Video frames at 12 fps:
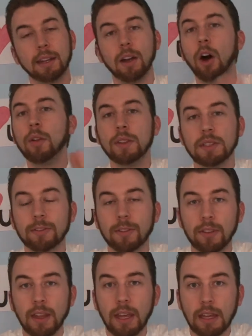all these different
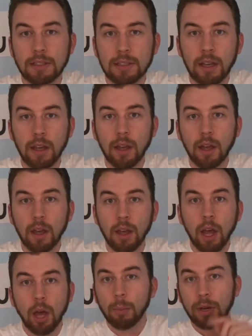things.
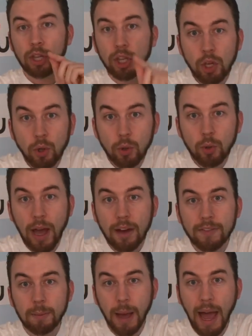But you have
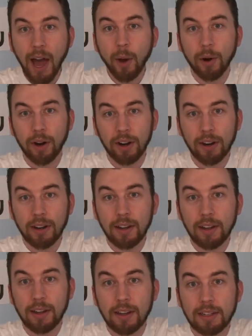the power
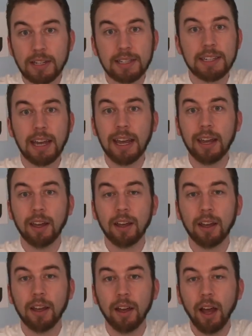to say,
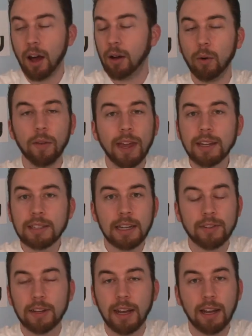oh, well, that doesn't have
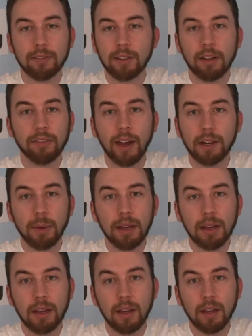to negatively affect me.
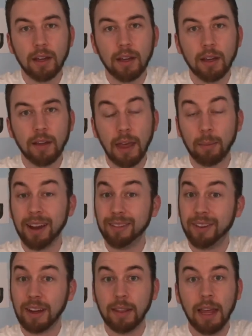That might
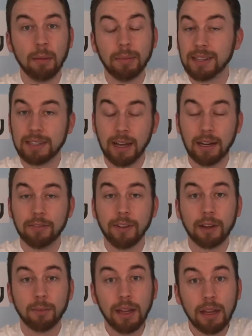affect them, but it's not going to affect
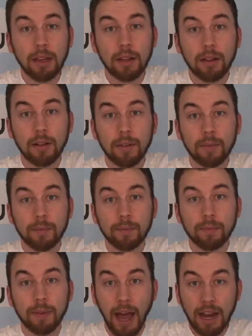me.
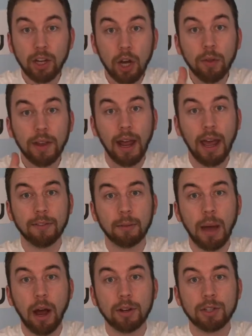I know that I have the
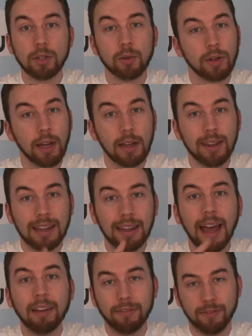power to create the
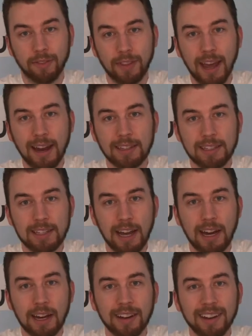life that I desire.